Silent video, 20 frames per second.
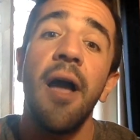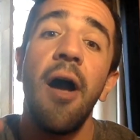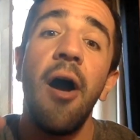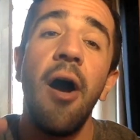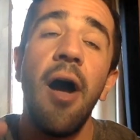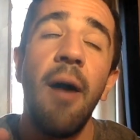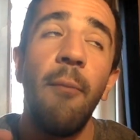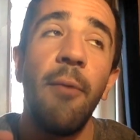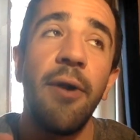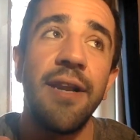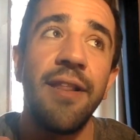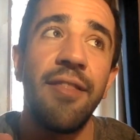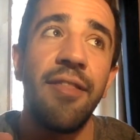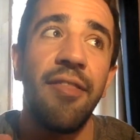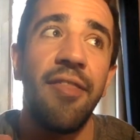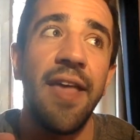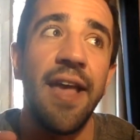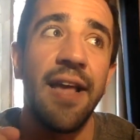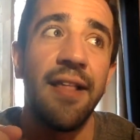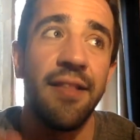And one other
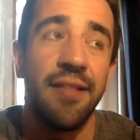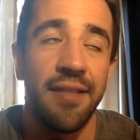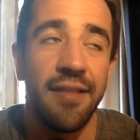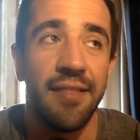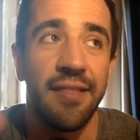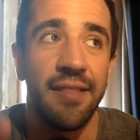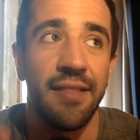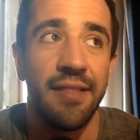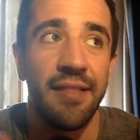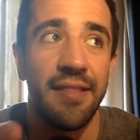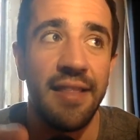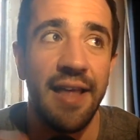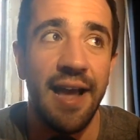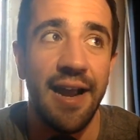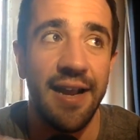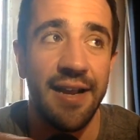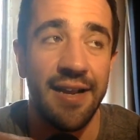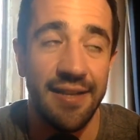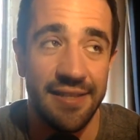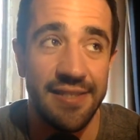thing
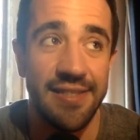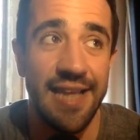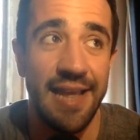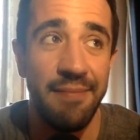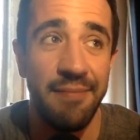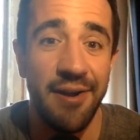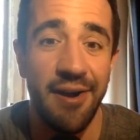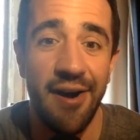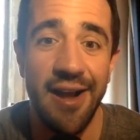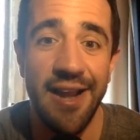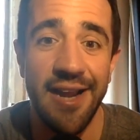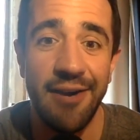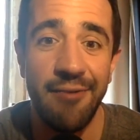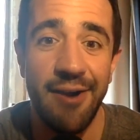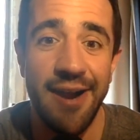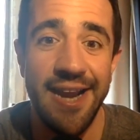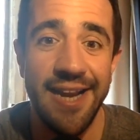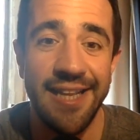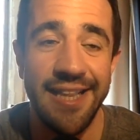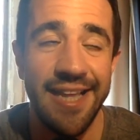that same guy
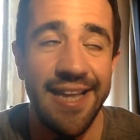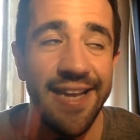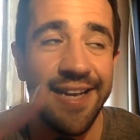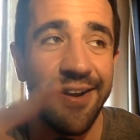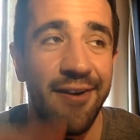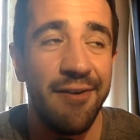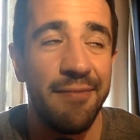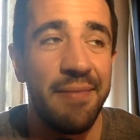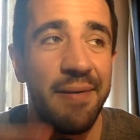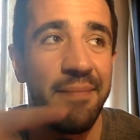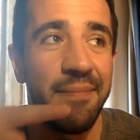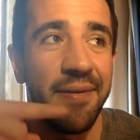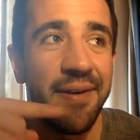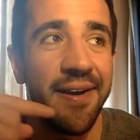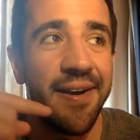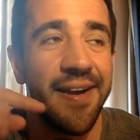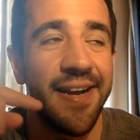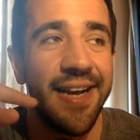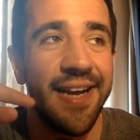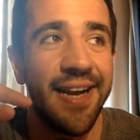Craig did, I
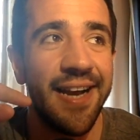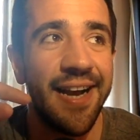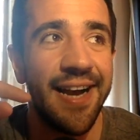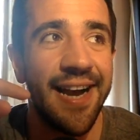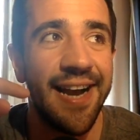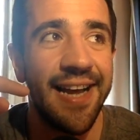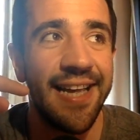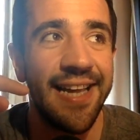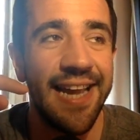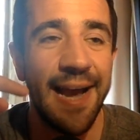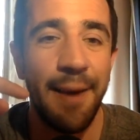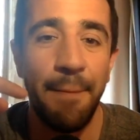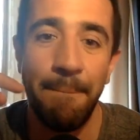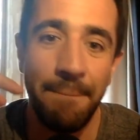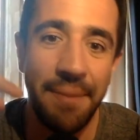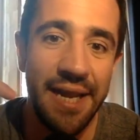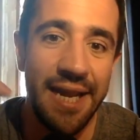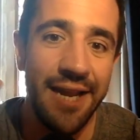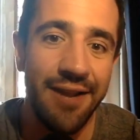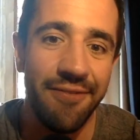remember he had
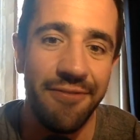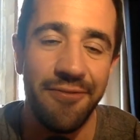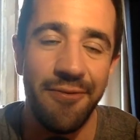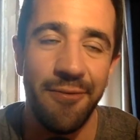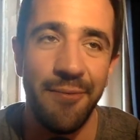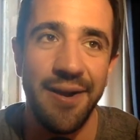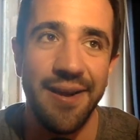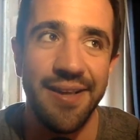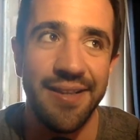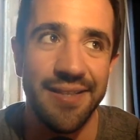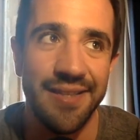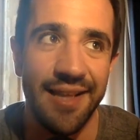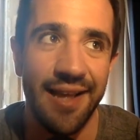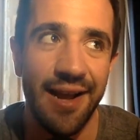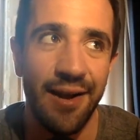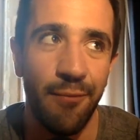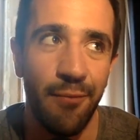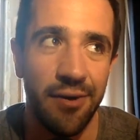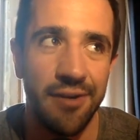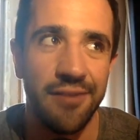beef with
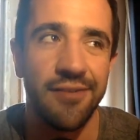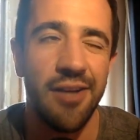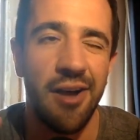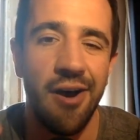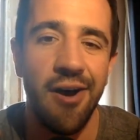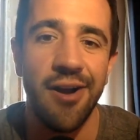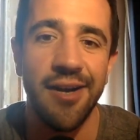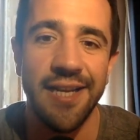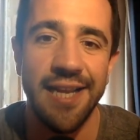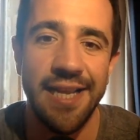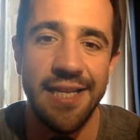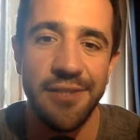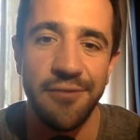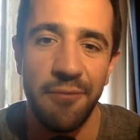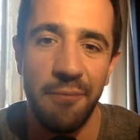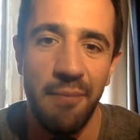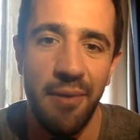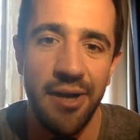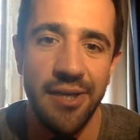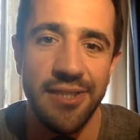like one of the hard kids
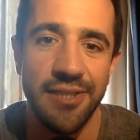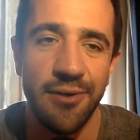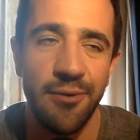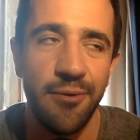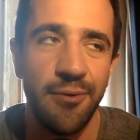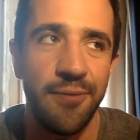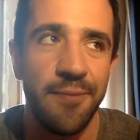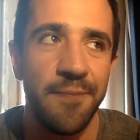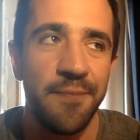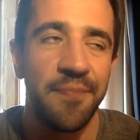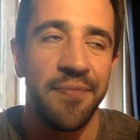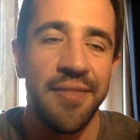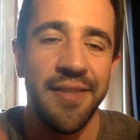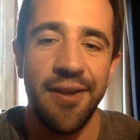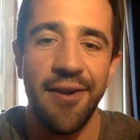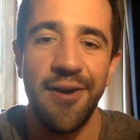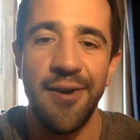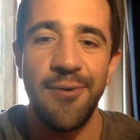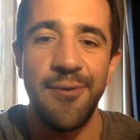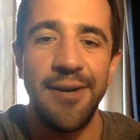from my school,
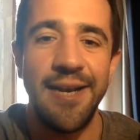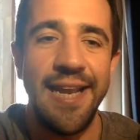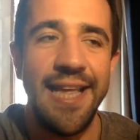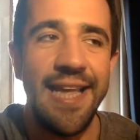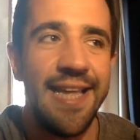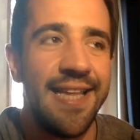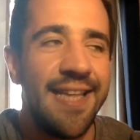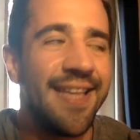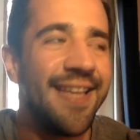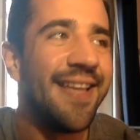a guy called Lee.